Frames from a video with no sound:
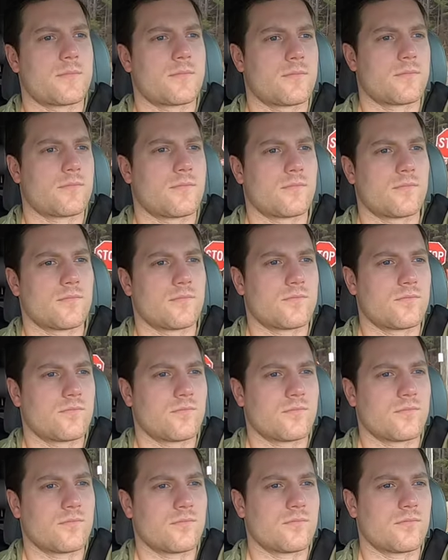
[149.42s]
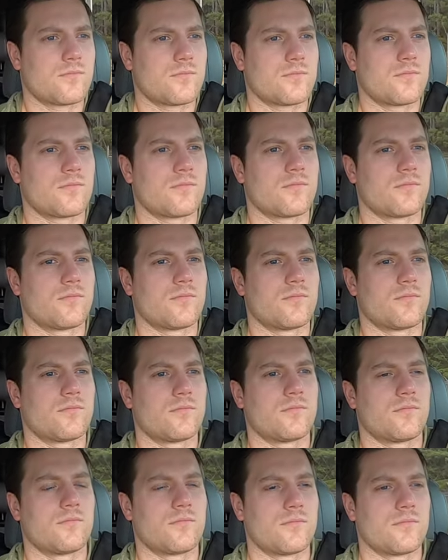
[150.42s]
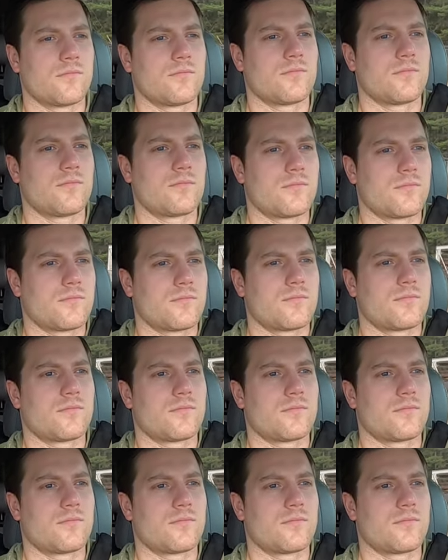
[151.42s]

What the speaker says: The person shown says nothing.